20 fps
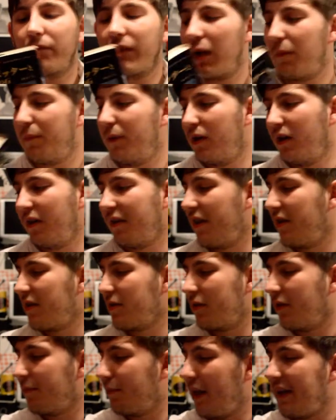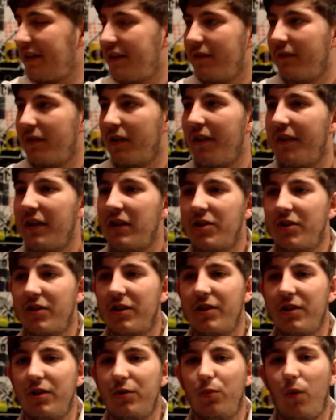But also there's plenty of other things you
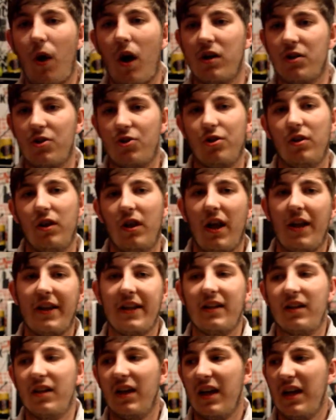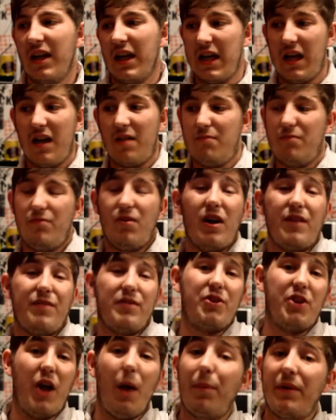can do whilst you're learning, not
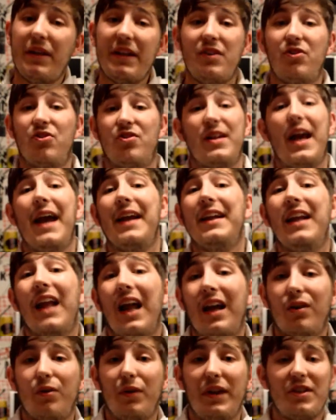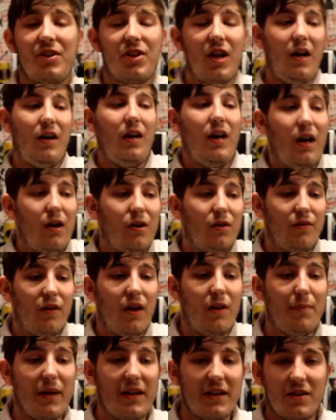even Japanese, just any language. How have
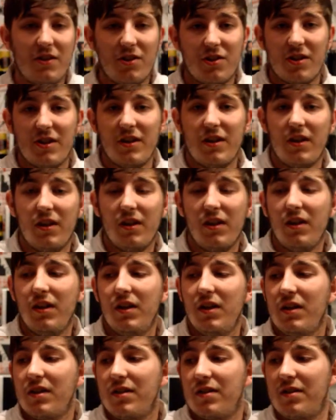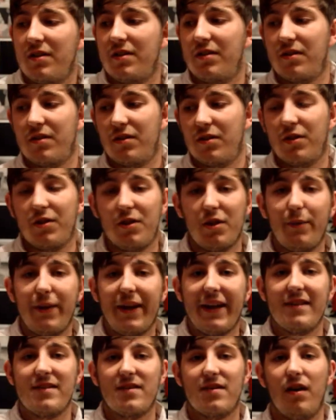I managed to do
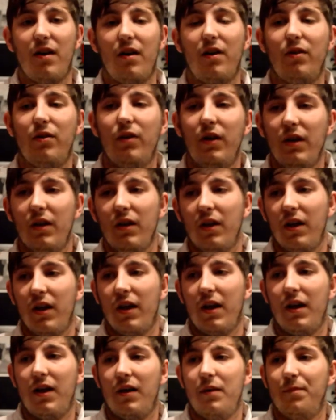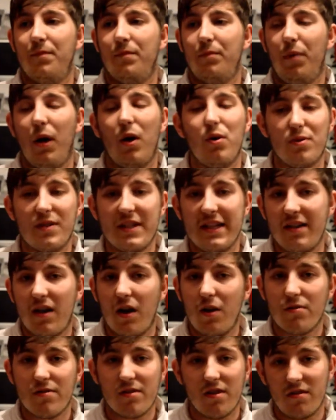it? So Post-it
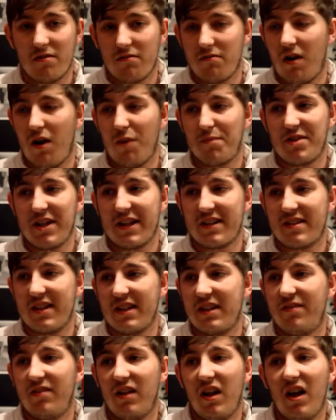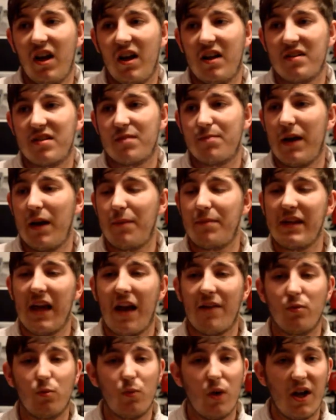notes on objects that you've learned. Maybe
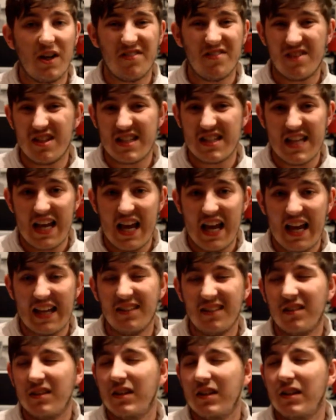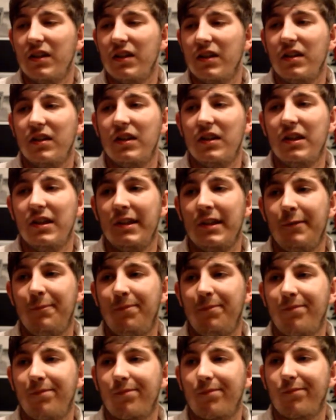have a word of the day.
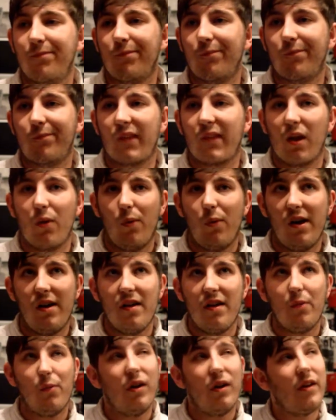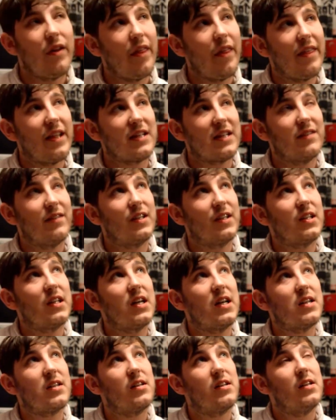What other things have I
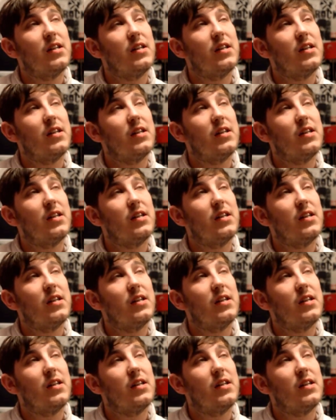done?